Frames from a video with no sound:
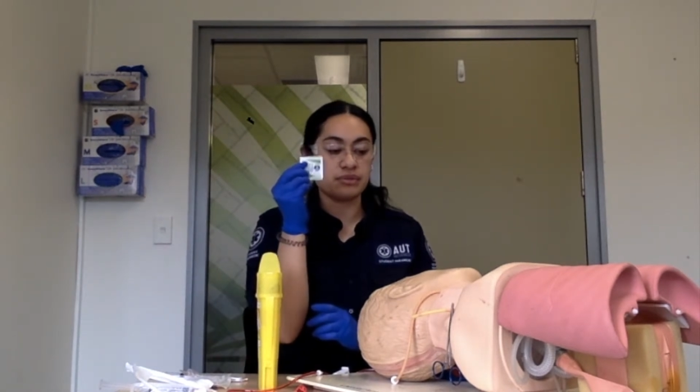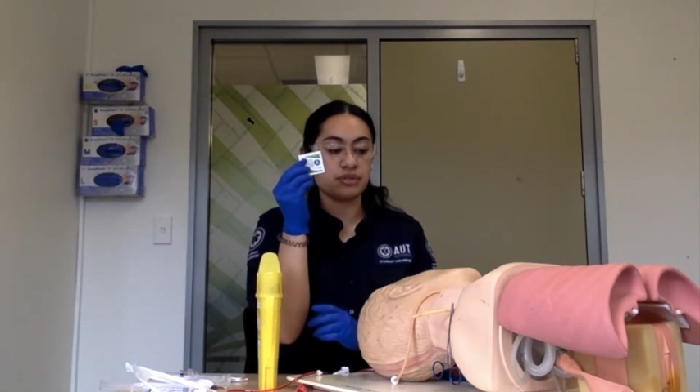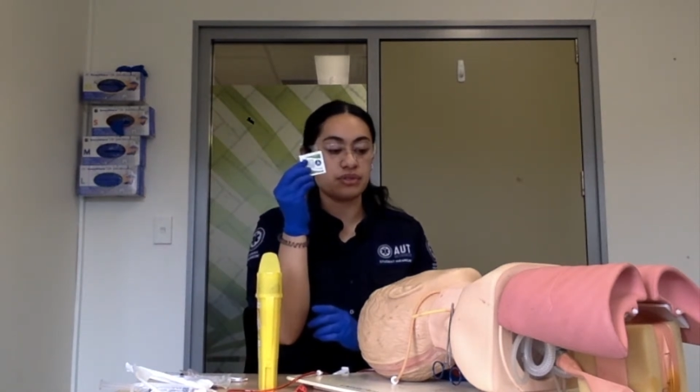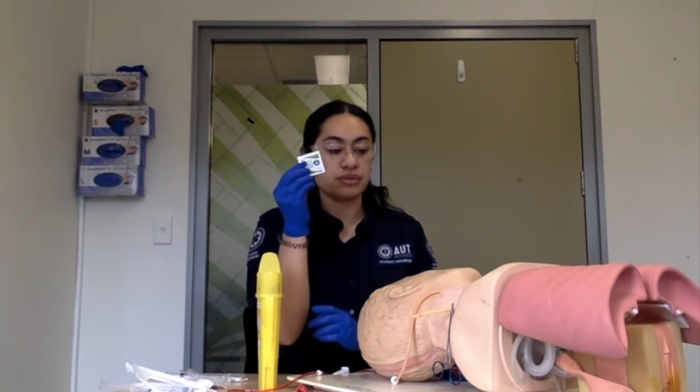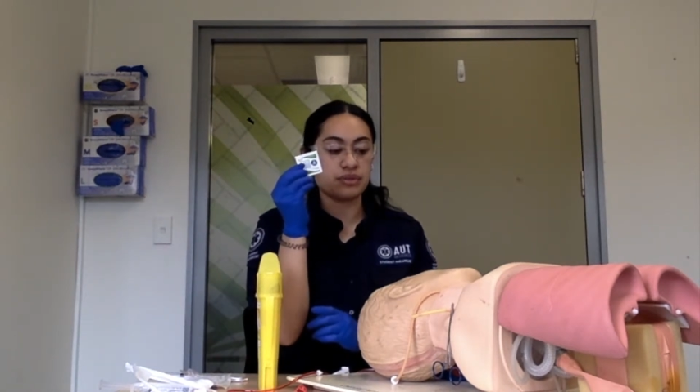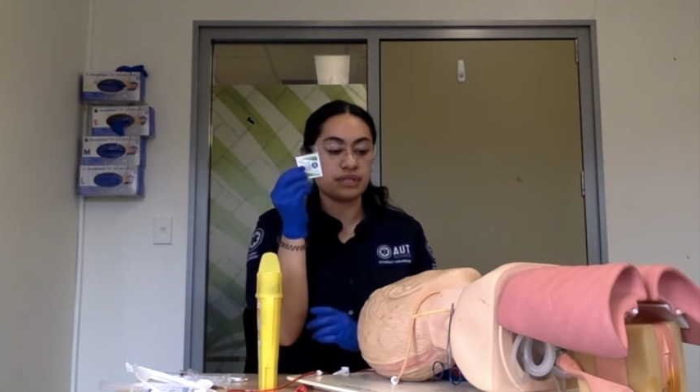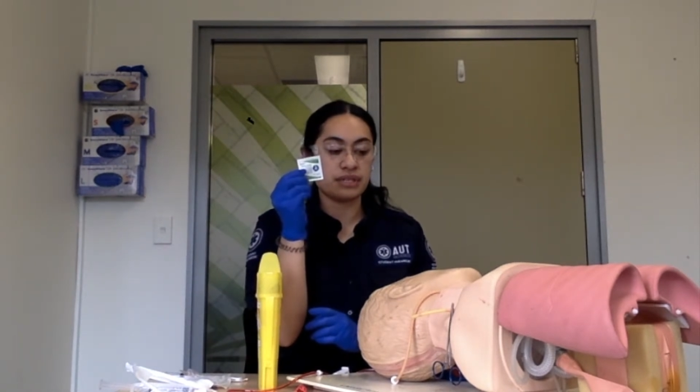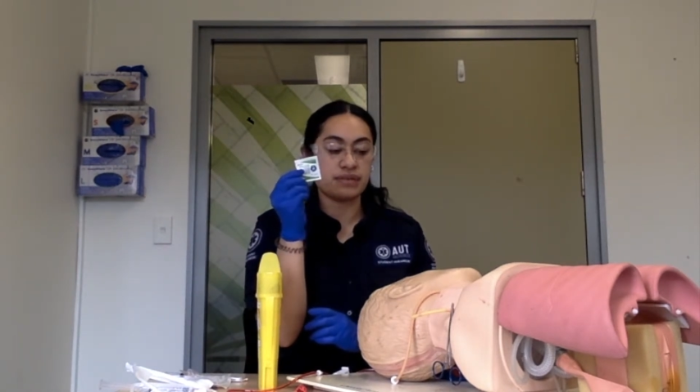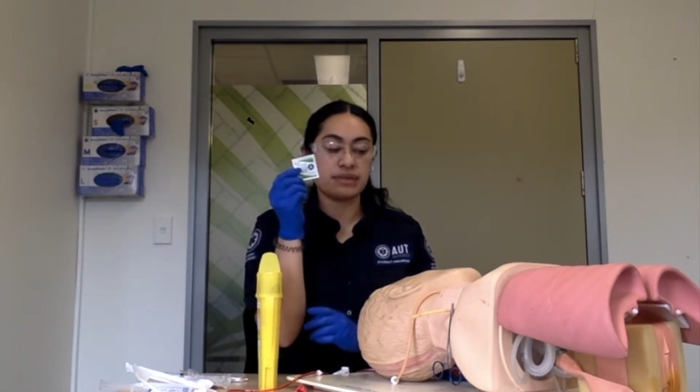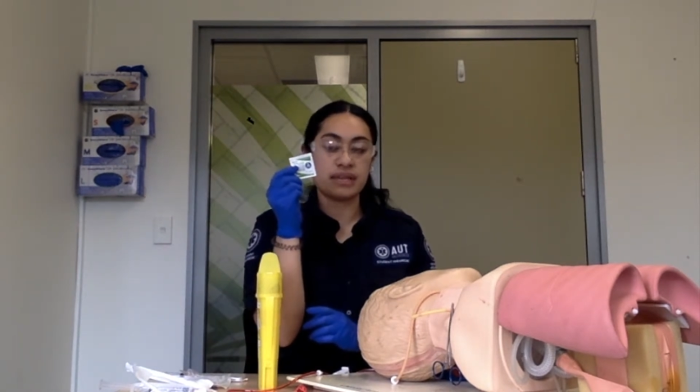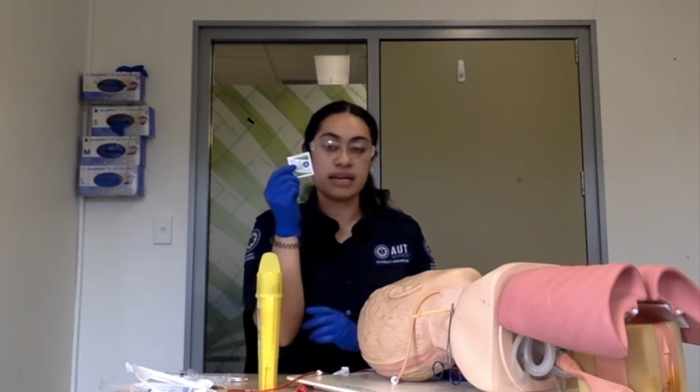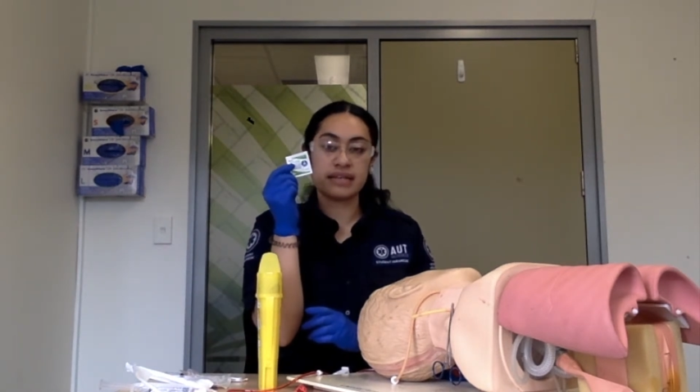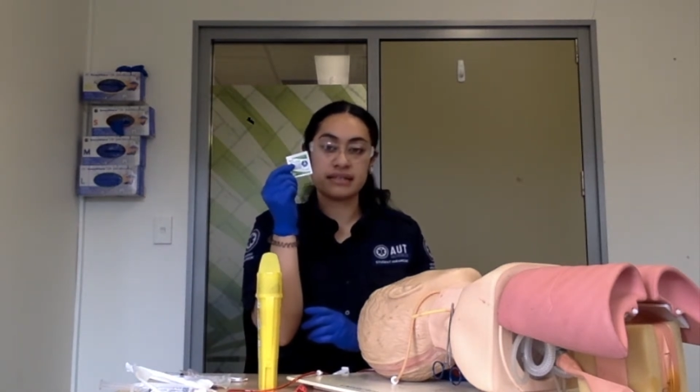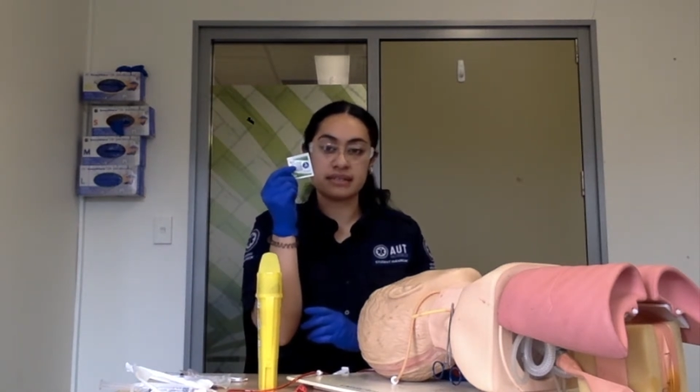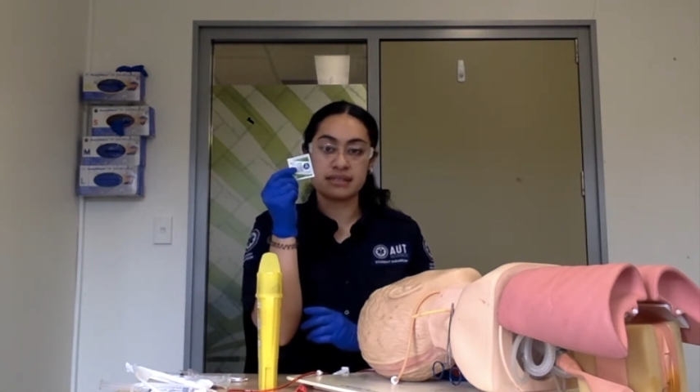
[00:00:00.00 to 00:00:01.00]
to
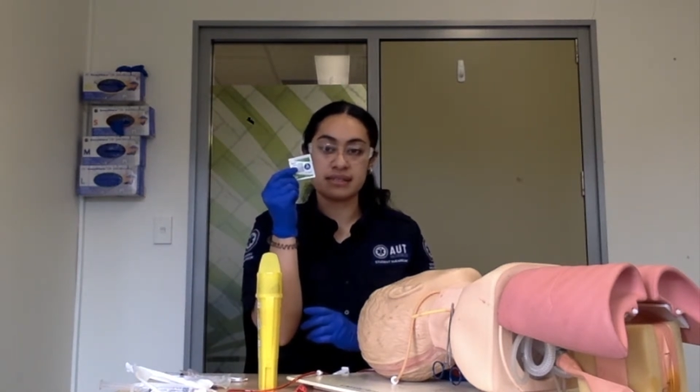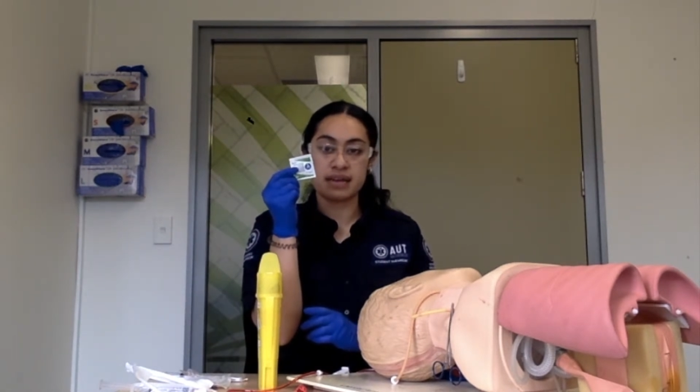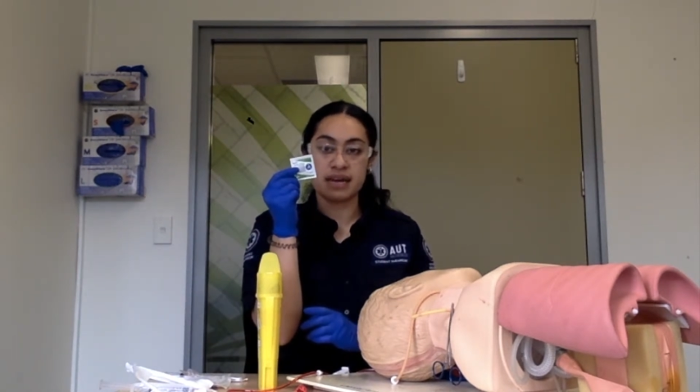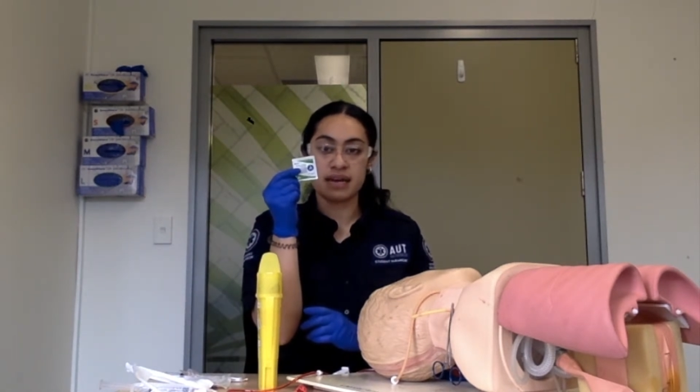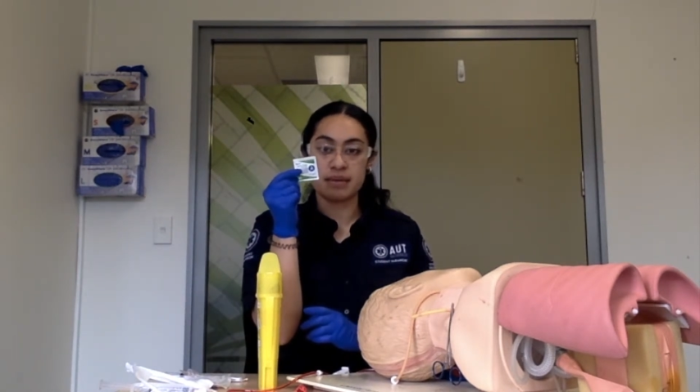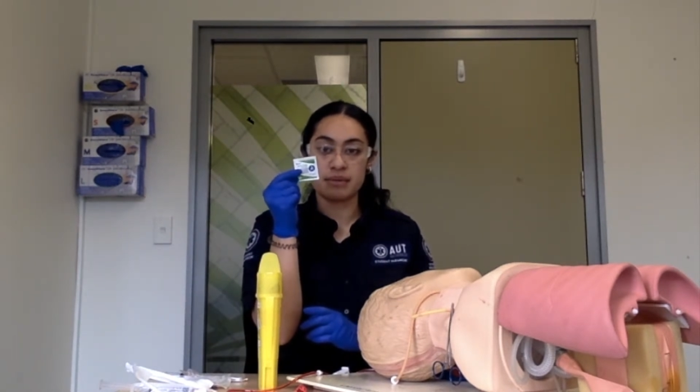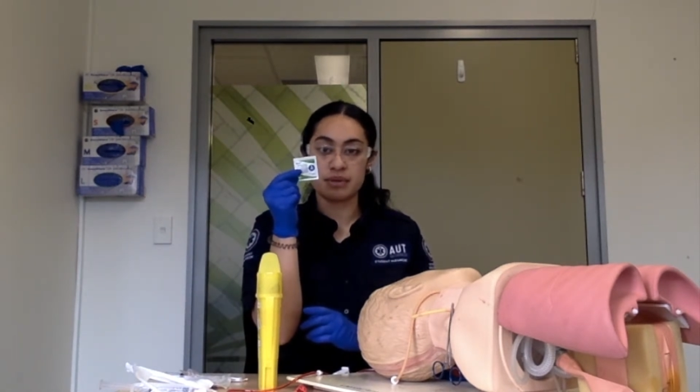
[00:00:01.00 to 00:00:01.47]
sterilize the site I'm